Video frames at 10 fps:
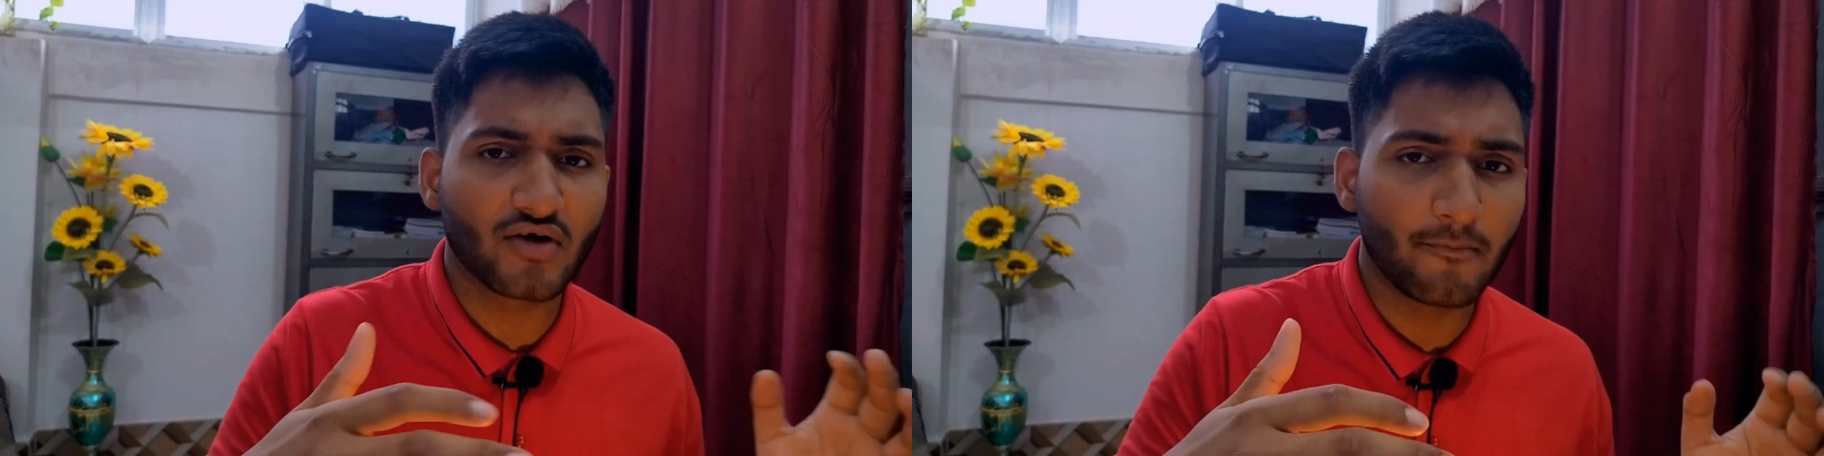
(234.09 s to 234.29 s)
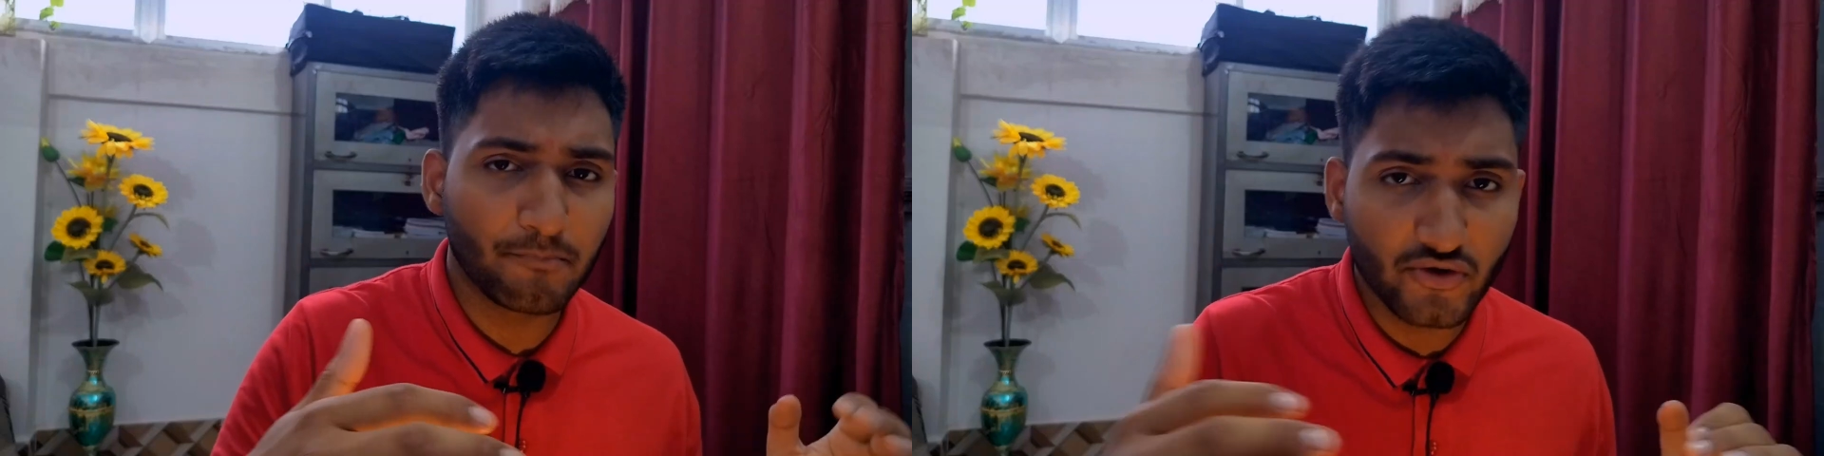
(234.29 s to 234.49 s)

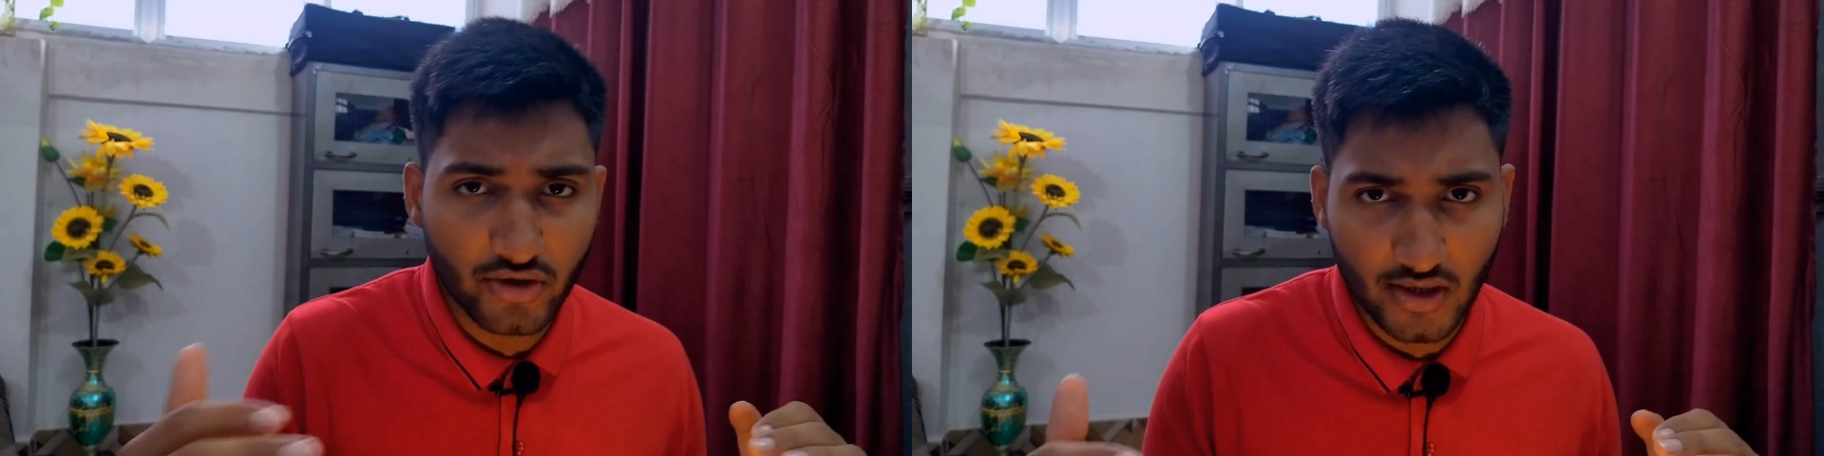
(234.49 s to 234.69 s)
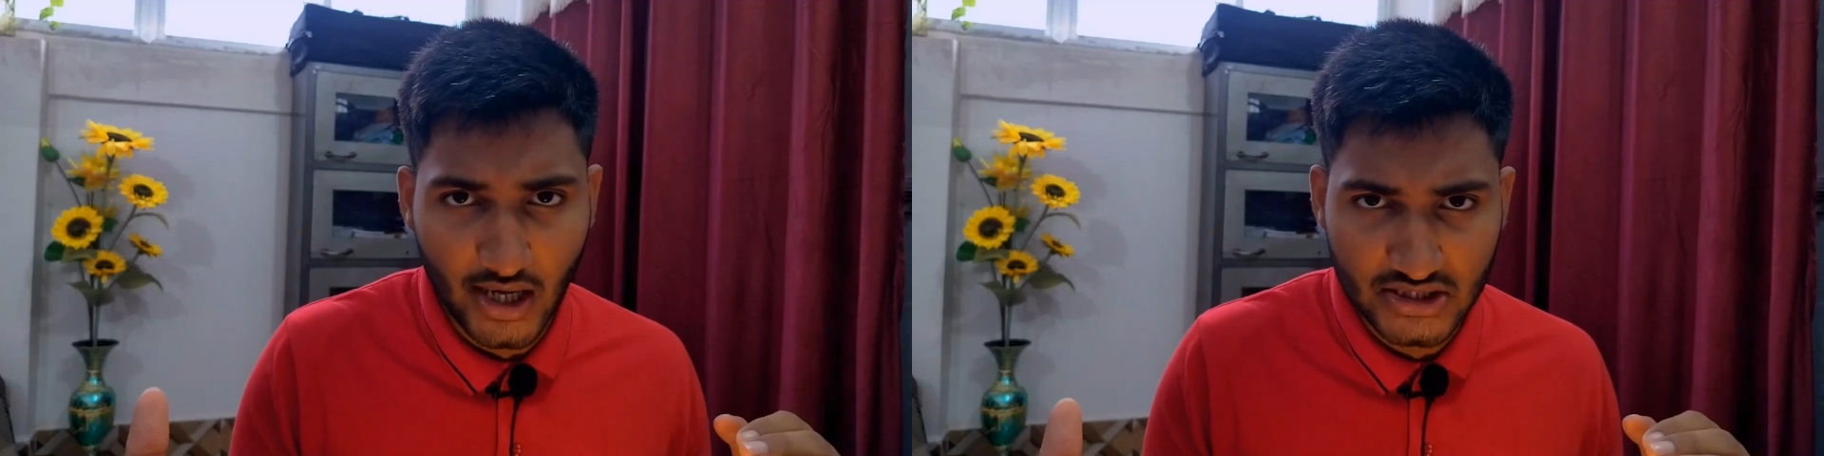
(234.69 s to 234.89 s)

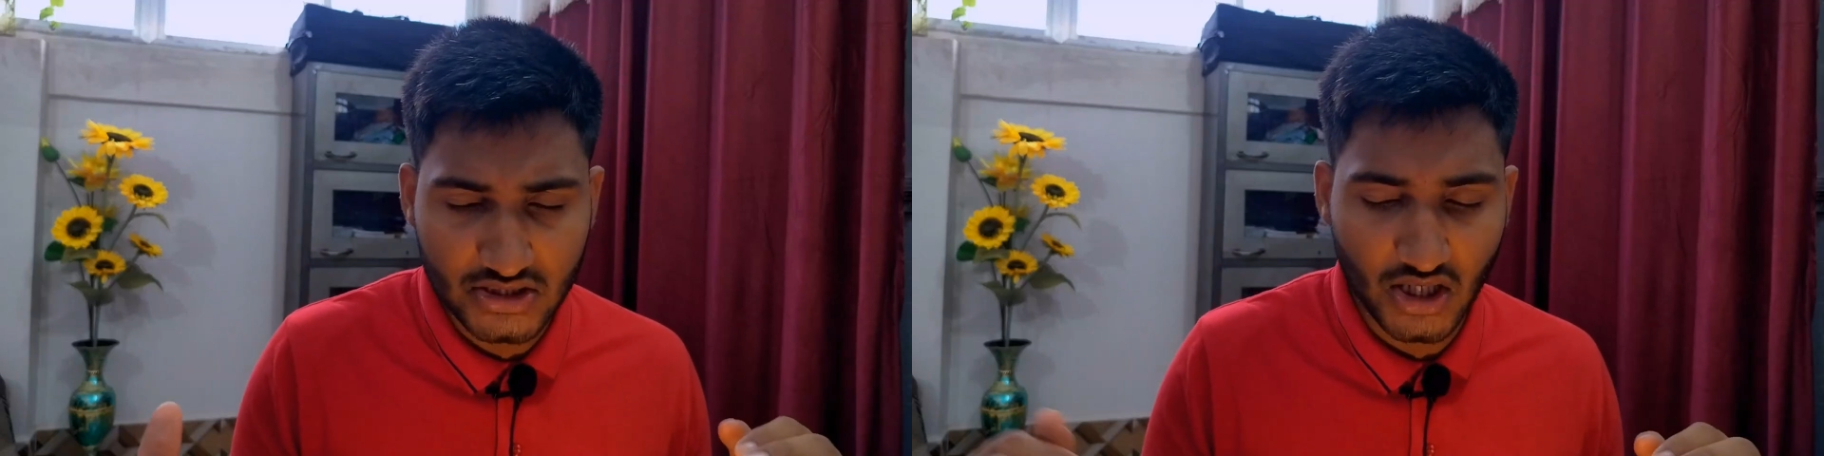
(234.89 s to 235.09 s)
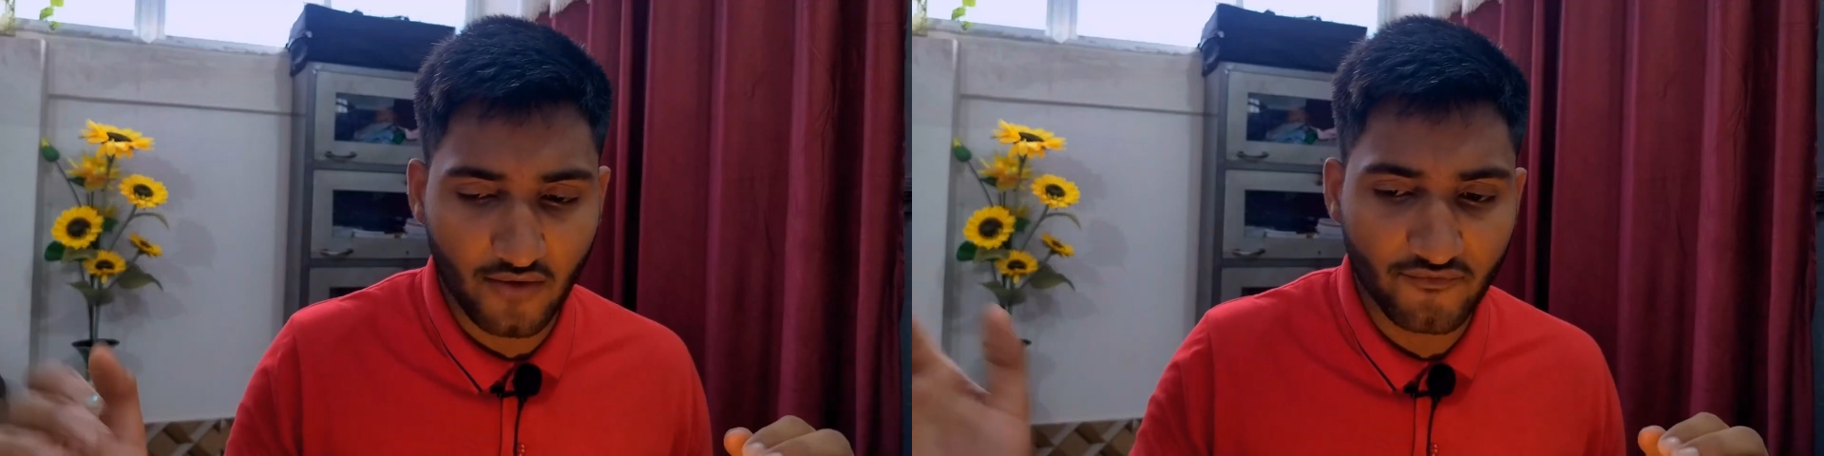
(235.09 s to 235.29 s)
computer-like
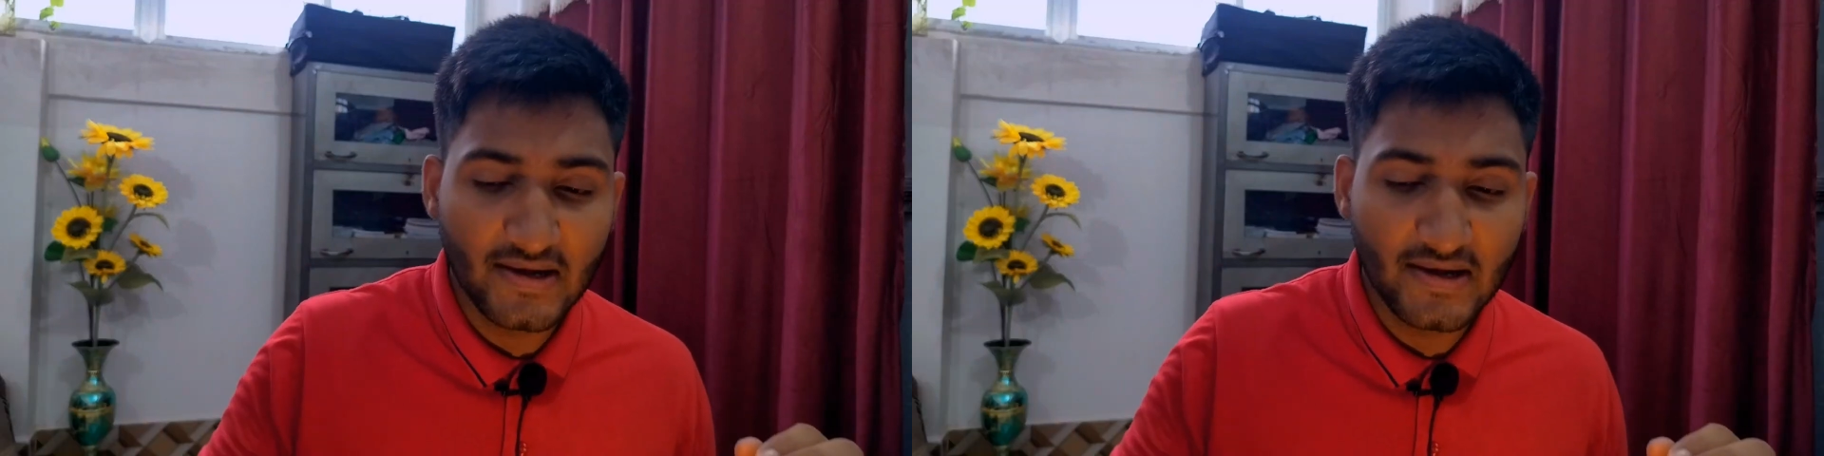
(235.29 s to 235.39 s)
stuff